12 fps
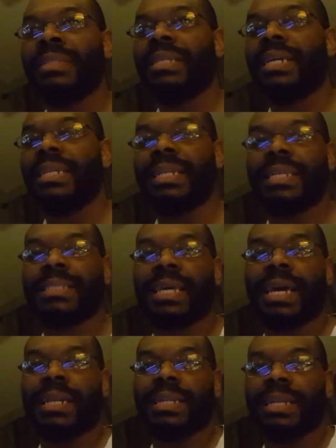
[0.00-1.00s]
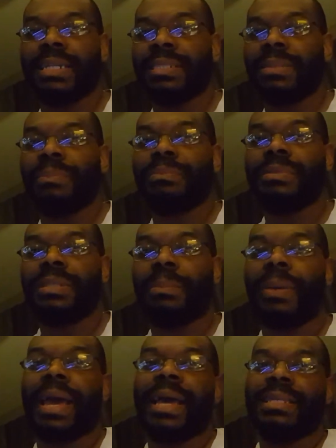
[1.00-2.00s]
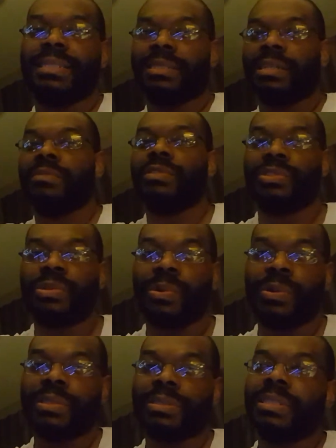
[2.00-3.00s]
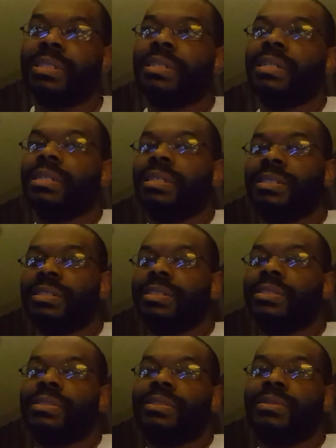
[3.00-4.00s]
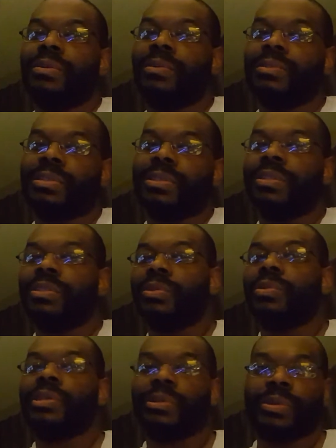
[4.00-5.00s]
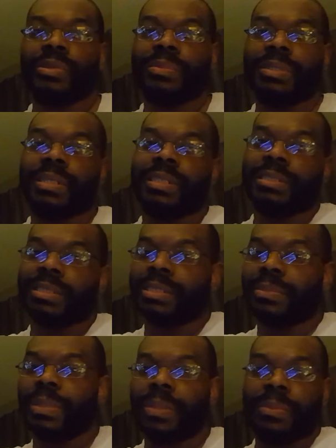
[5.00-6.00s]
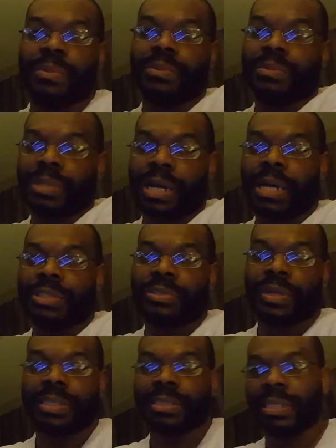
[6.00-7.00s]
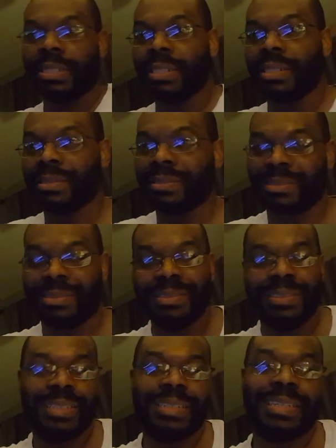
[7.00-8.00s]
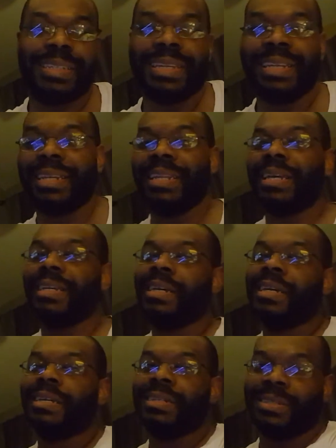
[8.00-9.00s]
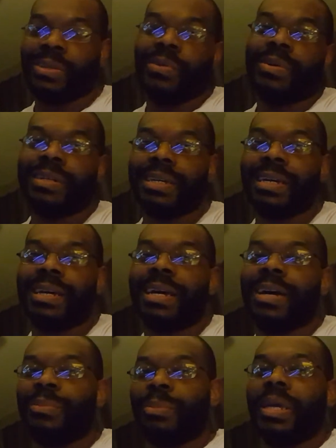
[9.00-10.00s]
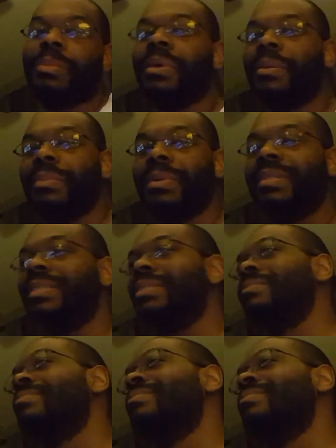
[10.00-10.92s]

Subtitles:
And then that's kind of like the passing of the torch to the new hero because these people, contracts ended. And then they're like, you know what? I made my money.